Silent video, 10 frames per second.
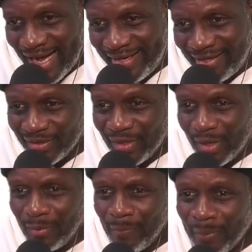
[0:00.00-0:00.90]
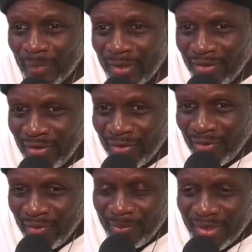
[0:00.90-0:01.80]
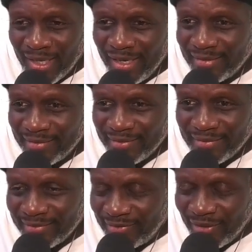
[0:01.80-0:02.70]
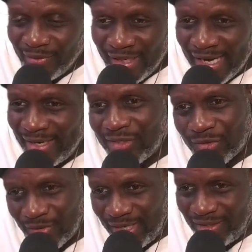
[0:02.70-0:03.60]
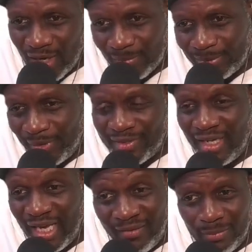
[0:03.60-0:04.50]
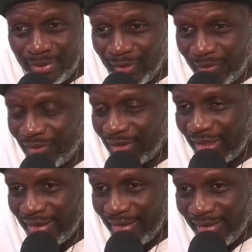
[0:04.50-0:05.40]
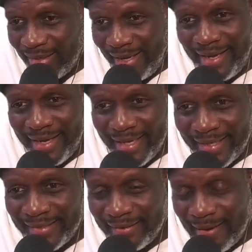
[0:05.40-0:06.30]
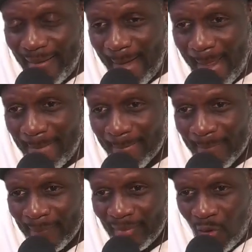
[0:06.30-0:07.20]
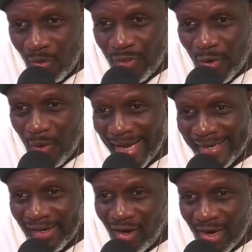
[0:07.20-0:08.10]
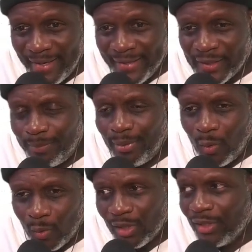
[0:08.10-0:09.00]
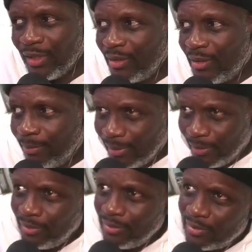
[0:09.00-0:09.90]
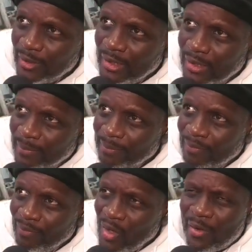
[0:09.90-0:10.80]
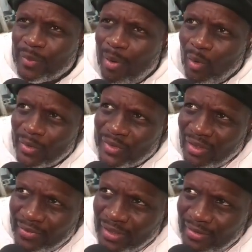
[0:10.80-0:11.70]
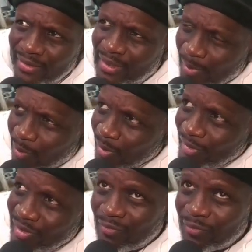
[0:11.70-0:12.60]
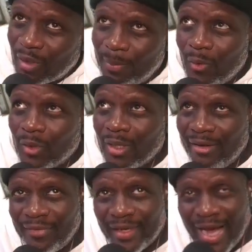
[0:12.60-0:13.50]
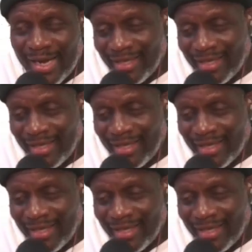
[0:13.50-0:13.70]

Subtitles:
I don't know. But, dude, it is straight dark blue. It's navy blue. And although my car is polar blue, no, it's polar silver. Is it polar silver or polar? I forgot.